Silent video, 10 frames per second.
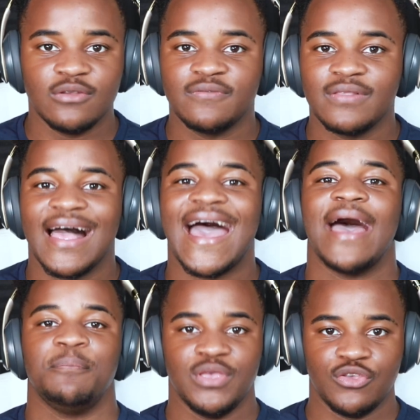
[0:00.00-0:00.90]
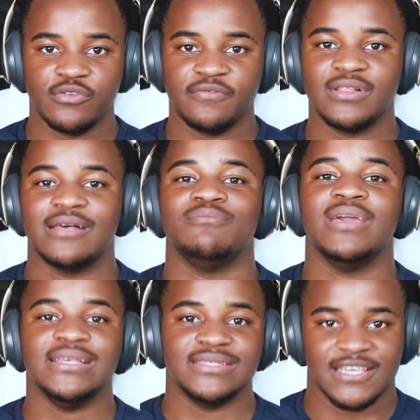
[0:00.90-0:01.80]
You'll feel happy. You'll feel
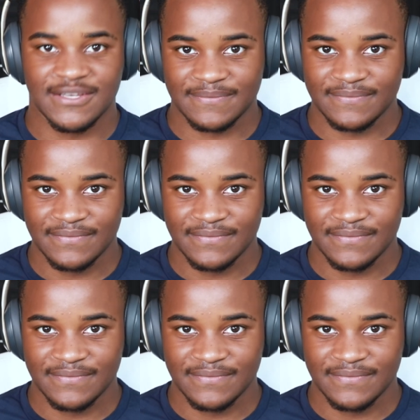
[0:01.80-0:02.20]
amazing.